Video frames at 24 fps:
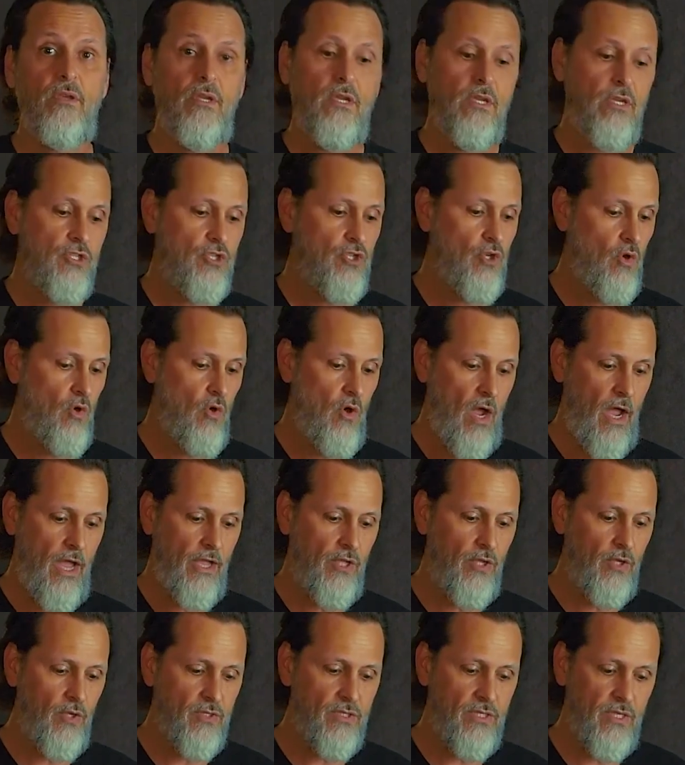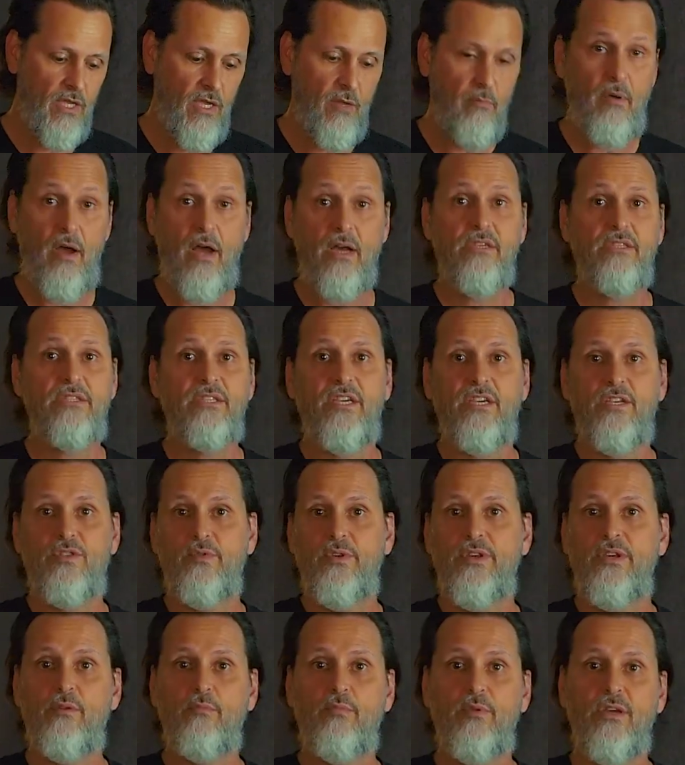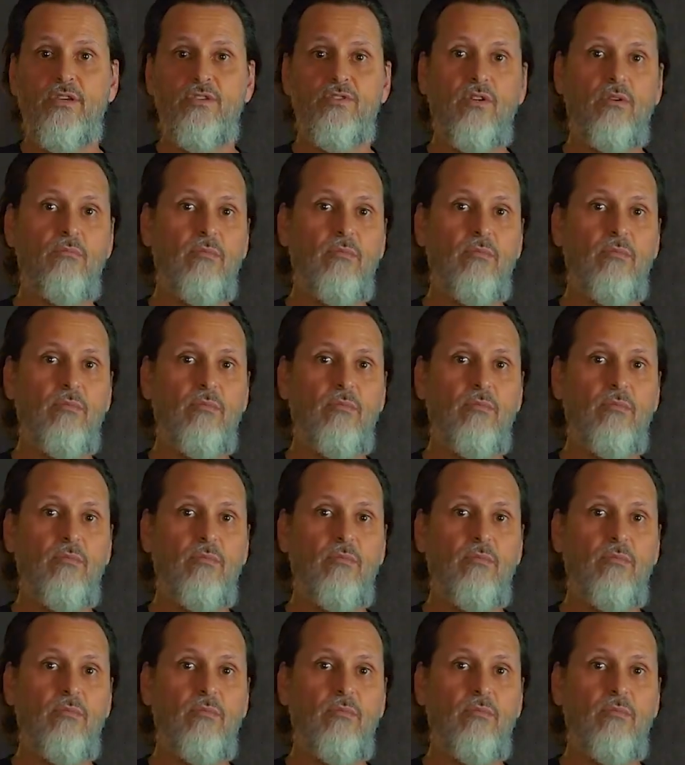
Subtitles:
So I use a Boss CS3 compressor